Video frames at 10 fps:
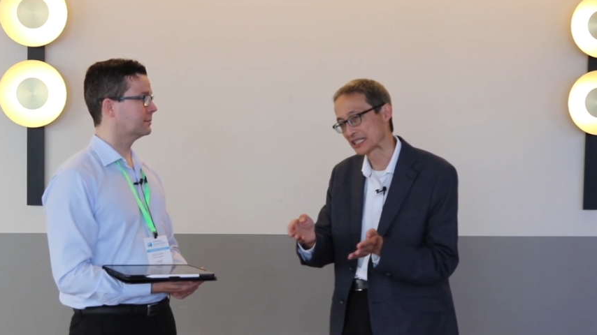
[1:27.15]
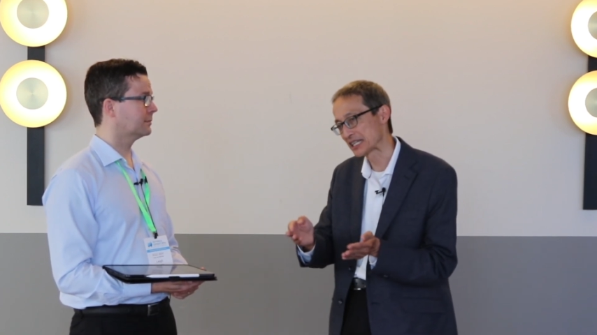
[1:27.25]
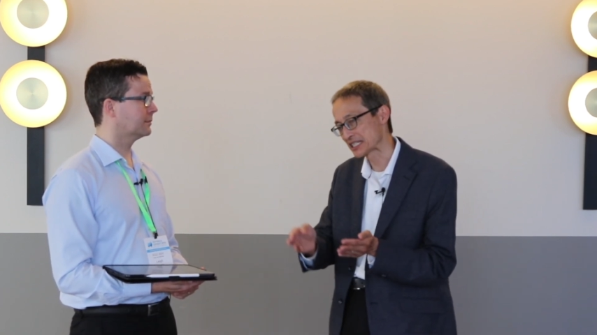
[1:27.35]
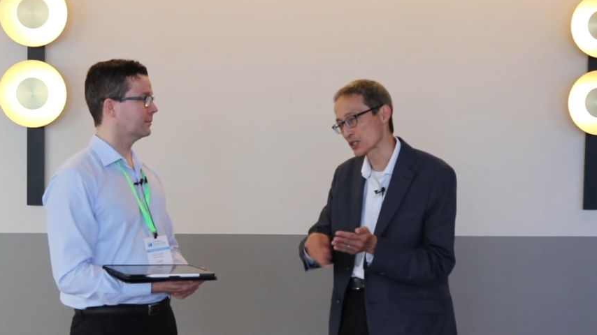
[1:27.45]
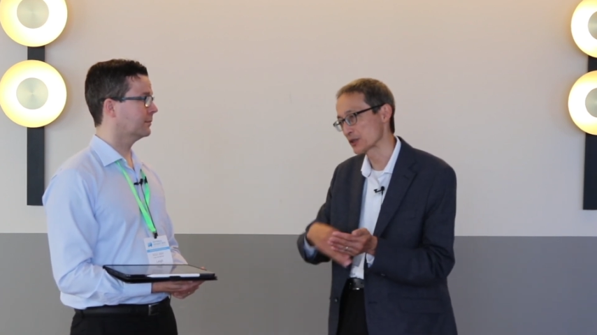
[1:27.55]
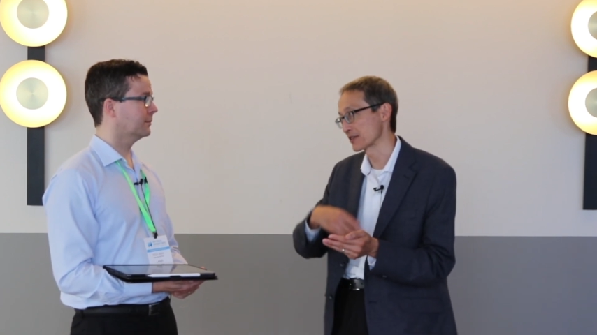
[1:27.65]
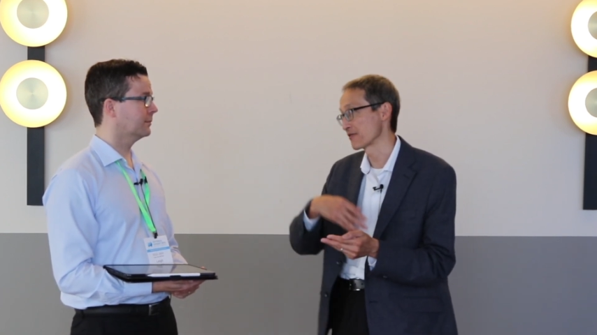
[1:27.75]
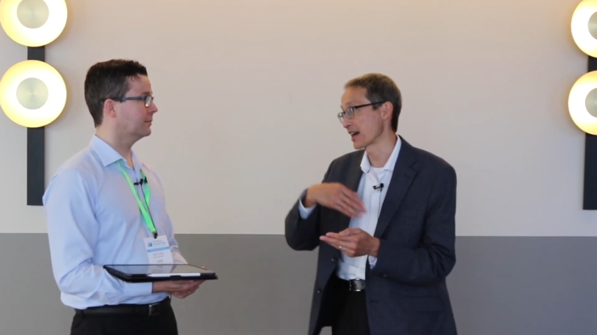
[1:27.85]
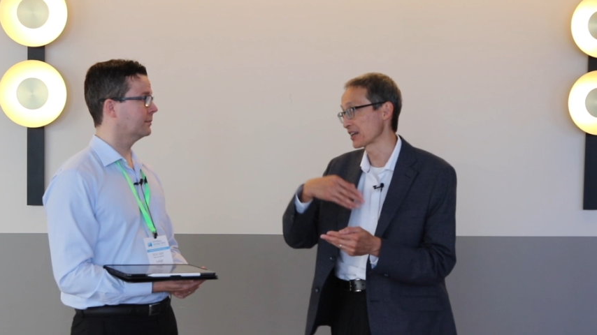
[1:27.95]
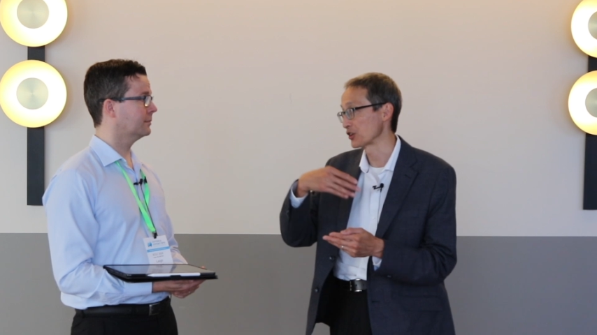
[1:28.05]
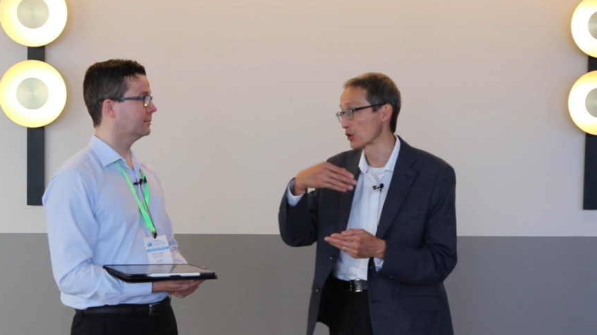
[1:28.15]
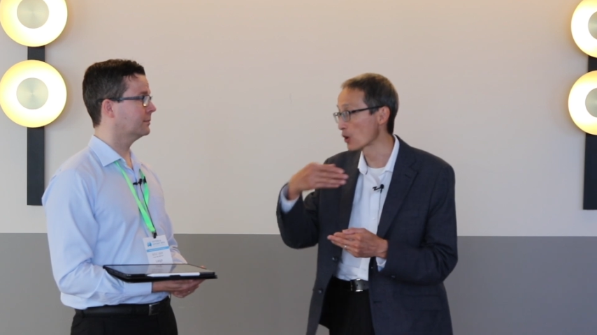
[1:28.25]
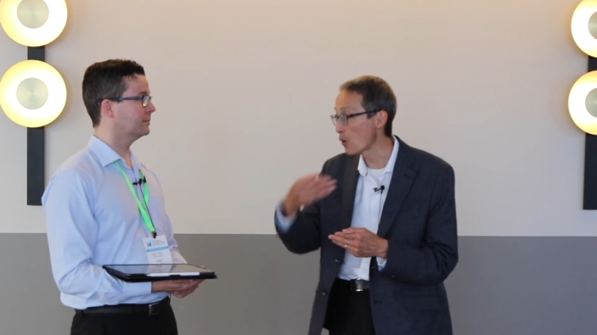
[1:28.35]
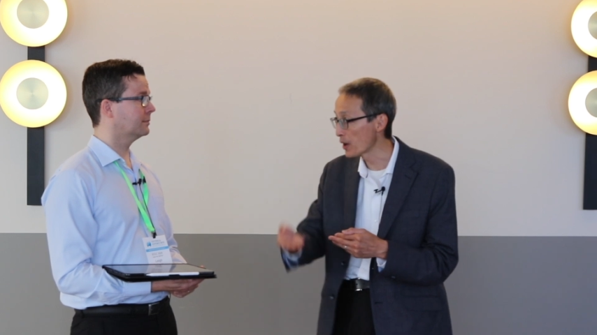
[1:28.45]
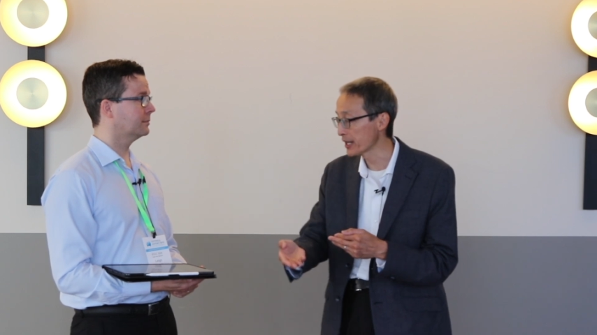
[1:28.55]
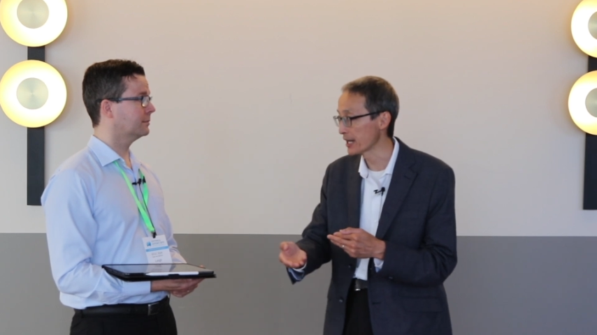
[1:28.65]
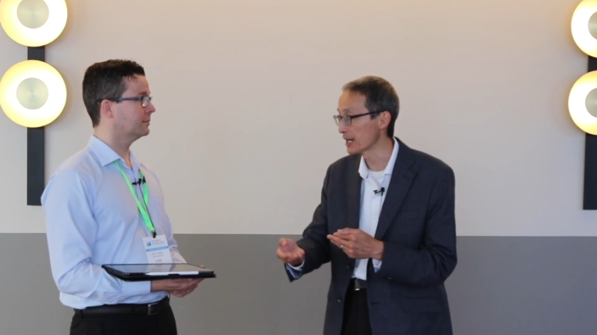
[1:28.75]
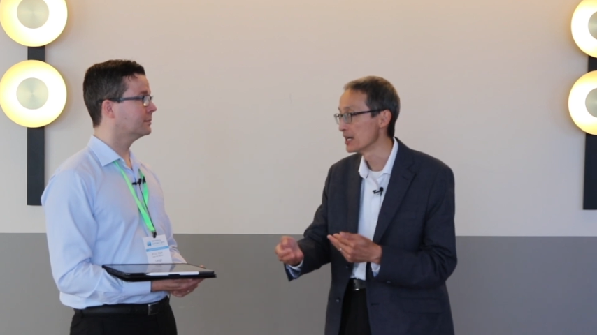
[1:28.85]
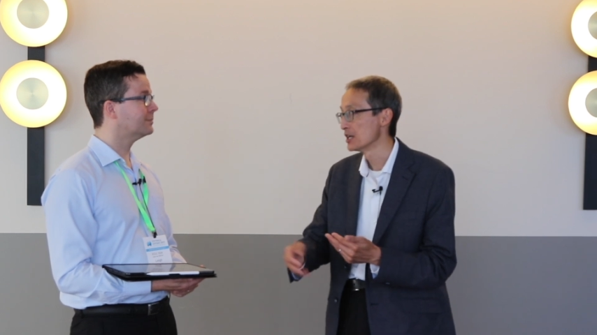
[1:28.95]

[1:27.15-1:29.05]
Speaker 1: And then it starts affecting your cornea.